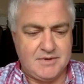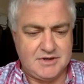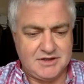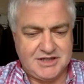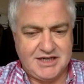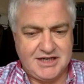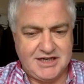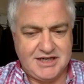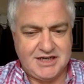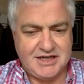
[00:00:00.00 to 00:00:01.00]
She
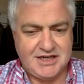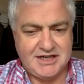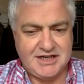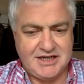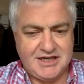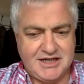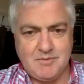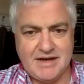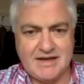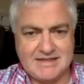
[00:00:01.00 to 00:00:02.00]
continued to
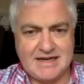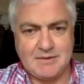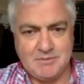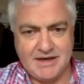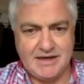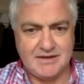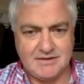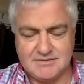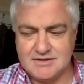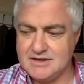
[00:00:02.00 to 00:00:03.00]
fight me and attack me
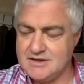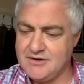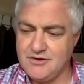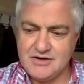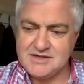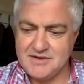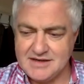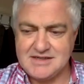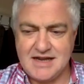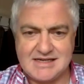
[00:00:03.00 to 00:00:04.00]
and all the rest of it,
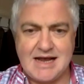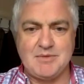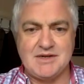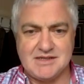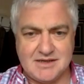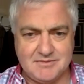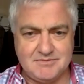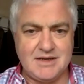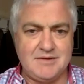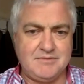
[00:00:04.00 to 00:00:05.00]
as happens in
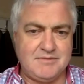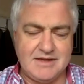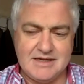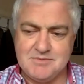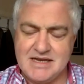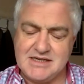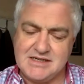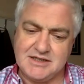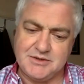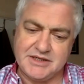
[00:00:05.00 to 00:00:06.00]
these messy
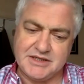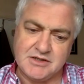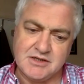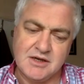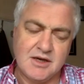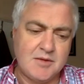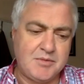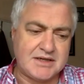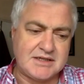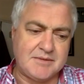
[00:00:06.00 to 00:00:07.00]
situations.
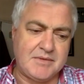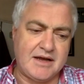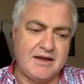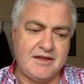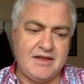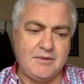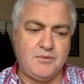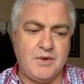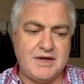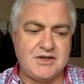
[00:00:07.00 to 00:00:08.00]
But I then
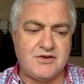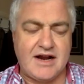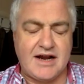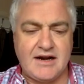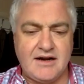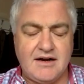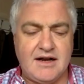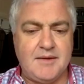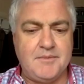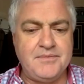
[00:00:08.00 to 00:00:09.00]
went to Iraq
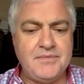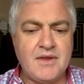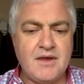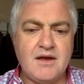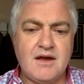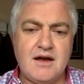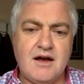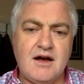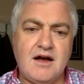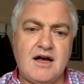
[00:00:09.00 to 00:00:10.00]

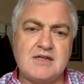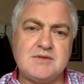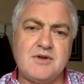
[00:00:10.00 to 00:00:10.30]
as